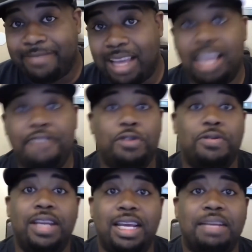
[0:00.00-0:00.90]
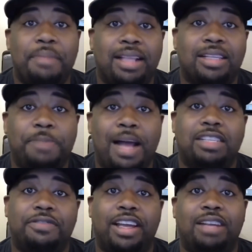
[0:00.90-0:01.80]
If you need to make the spots
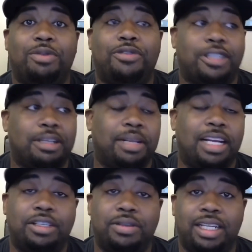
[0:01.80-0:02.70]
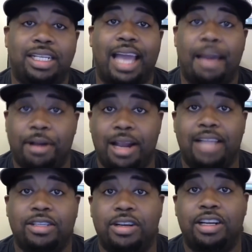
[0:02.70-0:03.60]
available for something that you need to capitalize
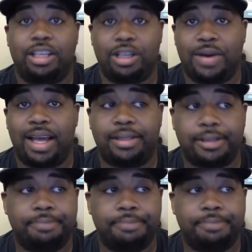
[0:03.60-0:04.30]
on in the US,